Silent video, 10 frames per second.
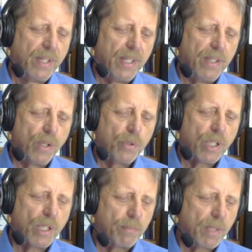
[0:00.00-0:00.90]
In no
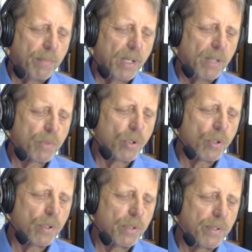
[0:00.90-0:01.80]
time, my mom
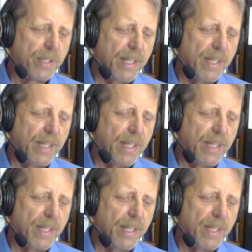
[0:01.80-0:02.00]
called